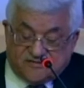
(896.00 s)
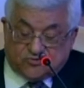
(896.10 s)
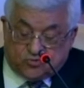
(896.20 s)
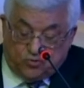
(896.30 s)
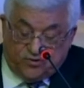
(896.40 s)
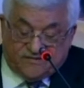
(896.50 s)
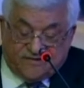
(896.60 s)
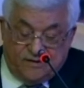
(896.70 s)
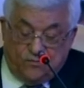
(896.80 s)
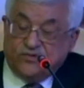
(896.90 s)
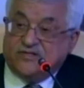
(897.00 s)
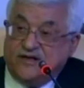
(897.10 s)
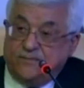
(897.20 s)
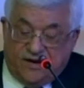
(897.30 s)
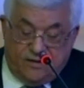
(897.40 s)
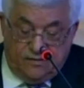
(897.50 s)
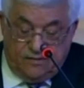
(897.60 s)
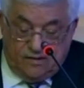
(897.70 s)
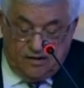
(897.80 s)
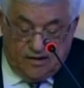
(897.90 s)
guardians of the holy city,
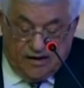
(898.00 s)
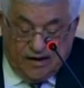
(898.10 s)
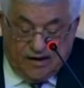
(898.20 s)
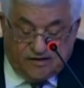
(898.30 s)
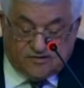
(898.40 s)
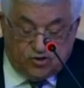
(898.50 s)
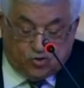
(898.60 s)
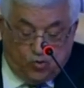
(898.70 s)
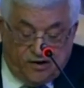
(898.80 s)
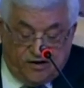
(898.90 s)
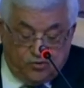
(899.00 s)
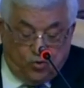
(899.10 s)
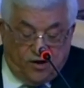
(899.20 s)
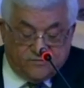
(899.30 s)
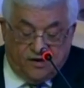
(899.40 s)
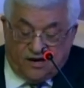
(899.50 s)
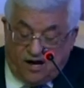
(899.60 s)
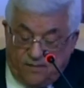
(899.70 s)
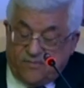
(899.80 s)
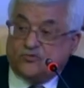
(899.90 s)
who, despite the
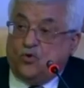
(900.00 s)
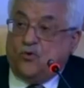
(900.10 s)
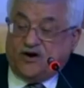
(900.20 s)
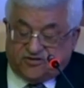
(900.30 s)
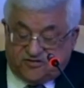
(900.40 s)
dark image